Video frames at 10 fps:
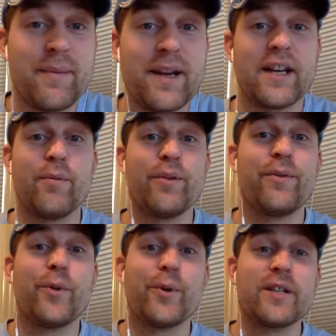He ended up with
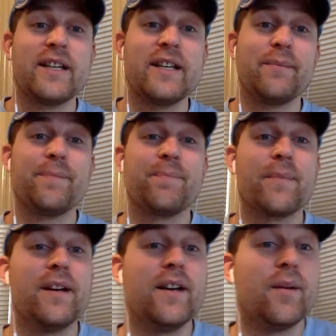14, but
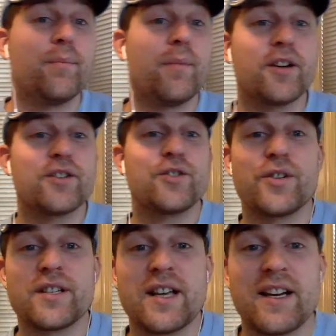Marcus
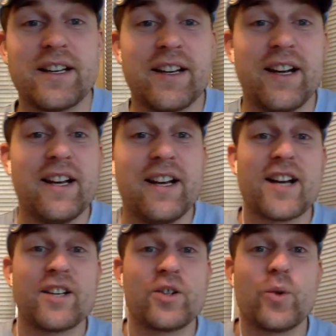Georges-Hunt
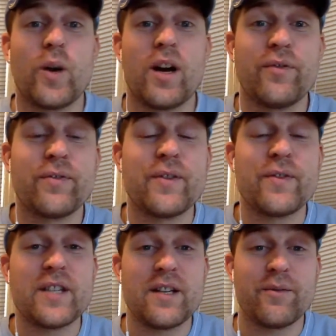shot 12 for
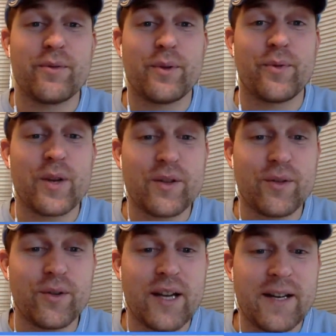15 from the free
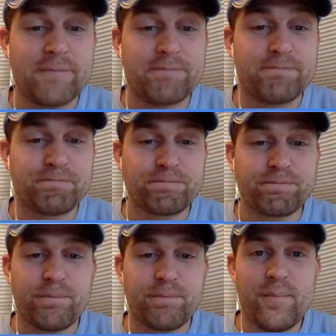throw line,
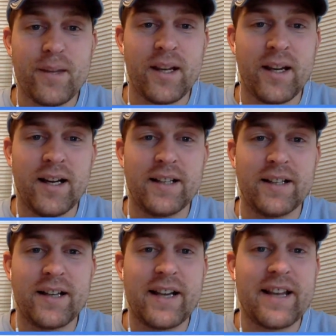
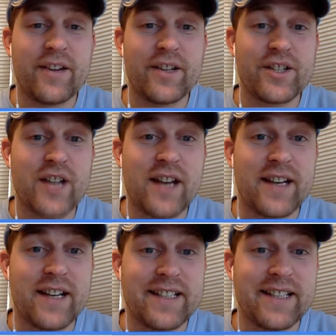and they only shot
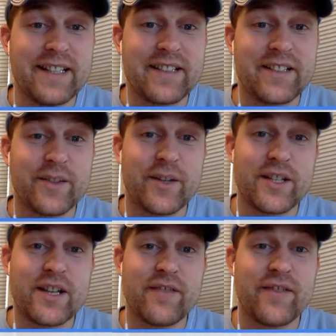19. So he
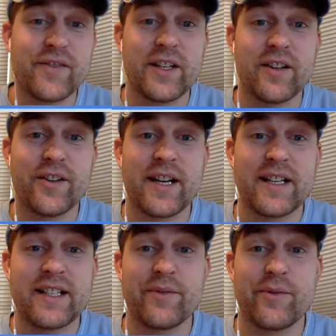shot 15 of their
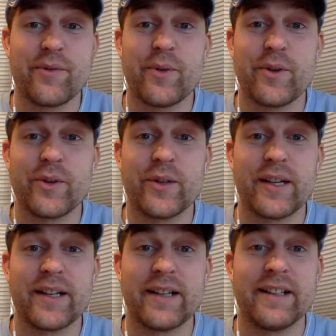19 from the free throw line.